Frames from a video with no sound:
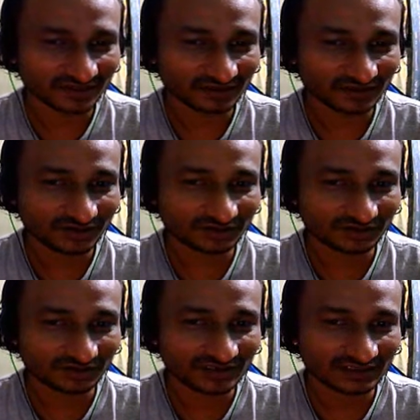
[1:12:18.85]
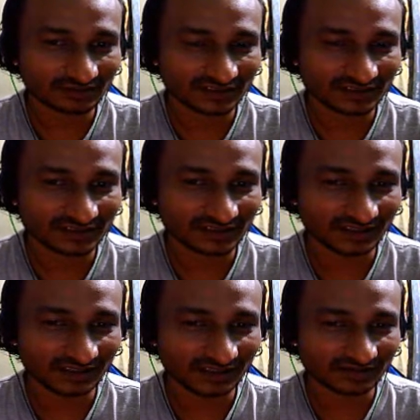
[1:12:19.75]
how do you deal with
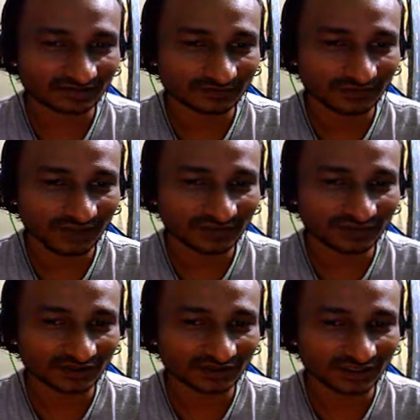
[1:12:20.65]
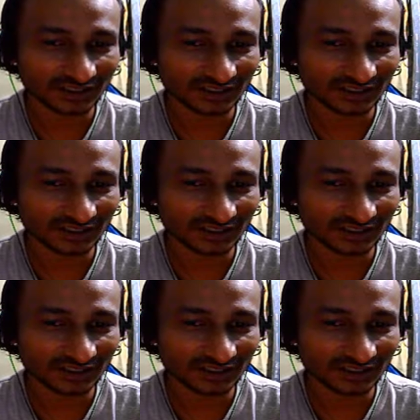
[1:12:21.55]
the people?